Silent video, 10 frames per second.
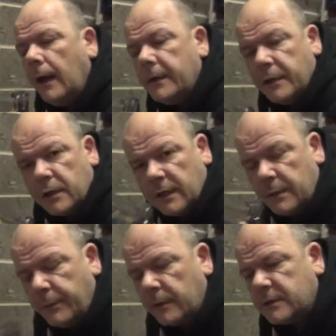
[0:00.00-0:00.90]
You know, like
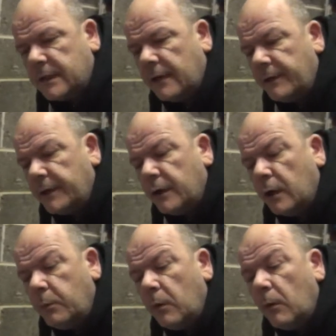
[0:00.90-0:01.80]
the polystyrene
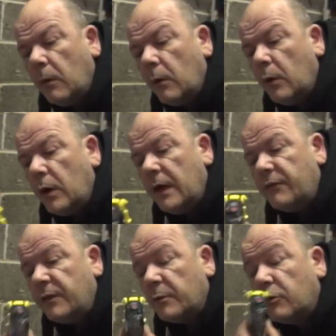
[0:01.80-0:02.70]
cup.
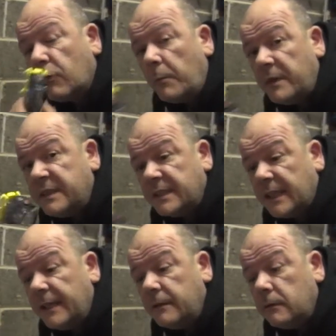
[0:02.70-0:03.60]
If you grommeted
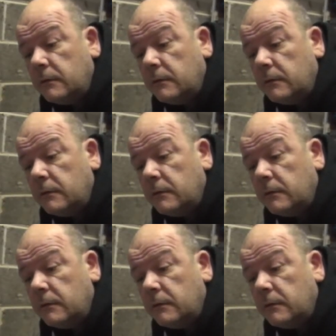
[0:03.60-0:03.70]
it,